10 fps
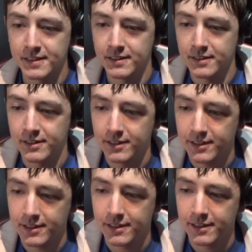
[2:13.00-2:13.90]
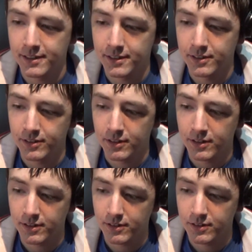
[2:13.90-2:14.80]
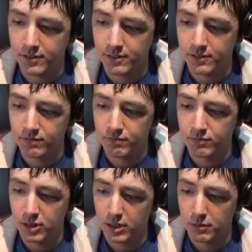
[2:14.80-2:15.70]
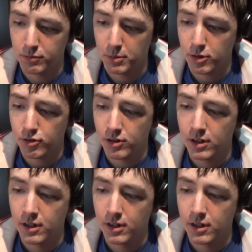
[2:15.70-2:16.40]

Alright. Is that it? Yeah, pretty much.